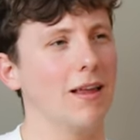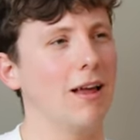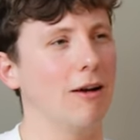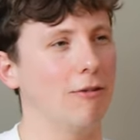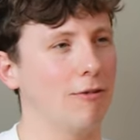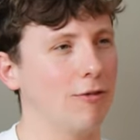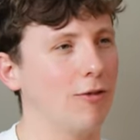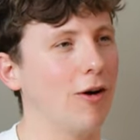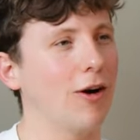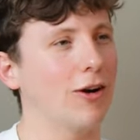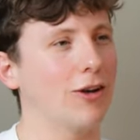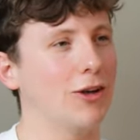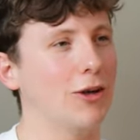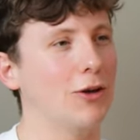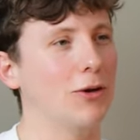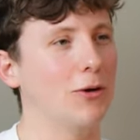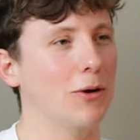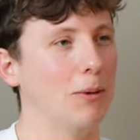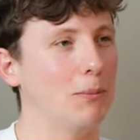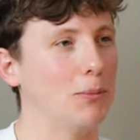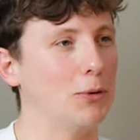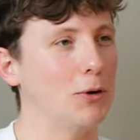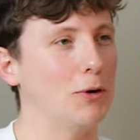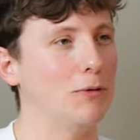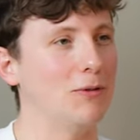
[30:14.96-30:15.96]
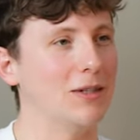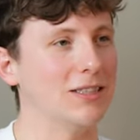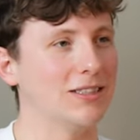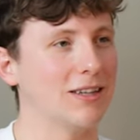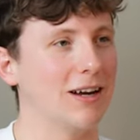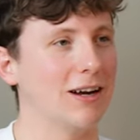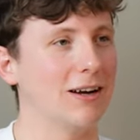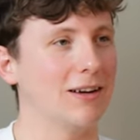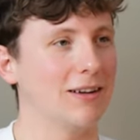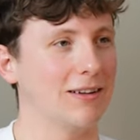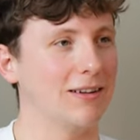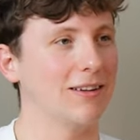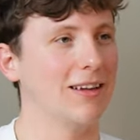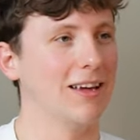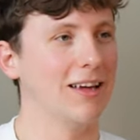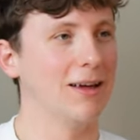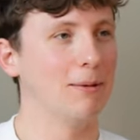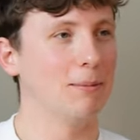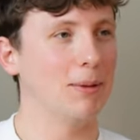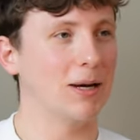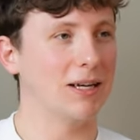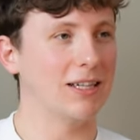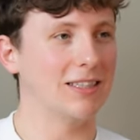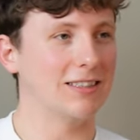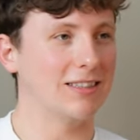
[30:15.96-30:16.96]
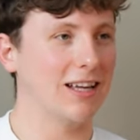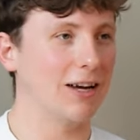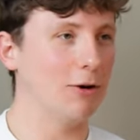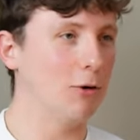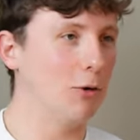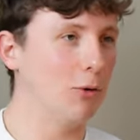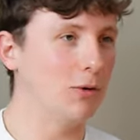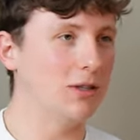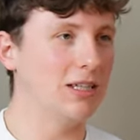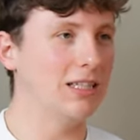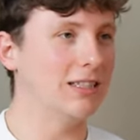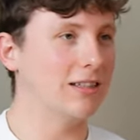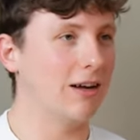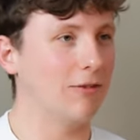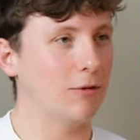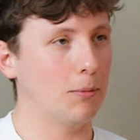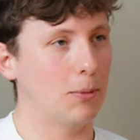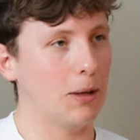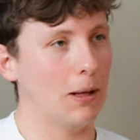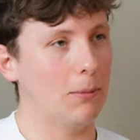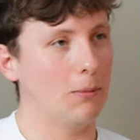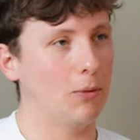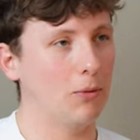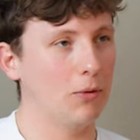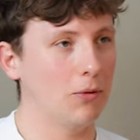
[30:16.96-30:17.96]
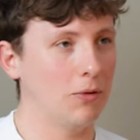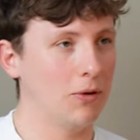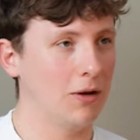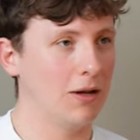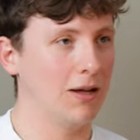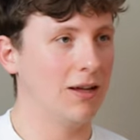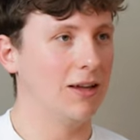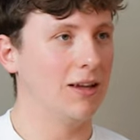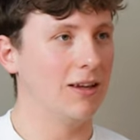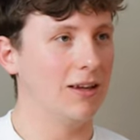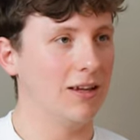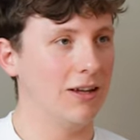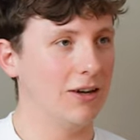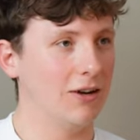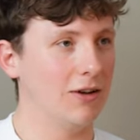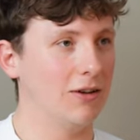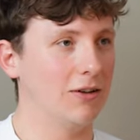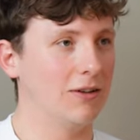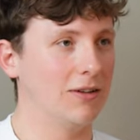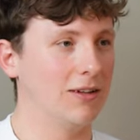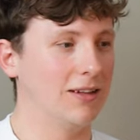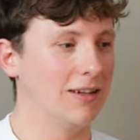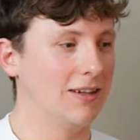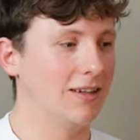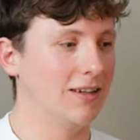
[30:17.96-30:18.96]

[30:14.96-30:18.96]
oh, fuck you, I'm proving something. Yeah. Because like all these other people, you know,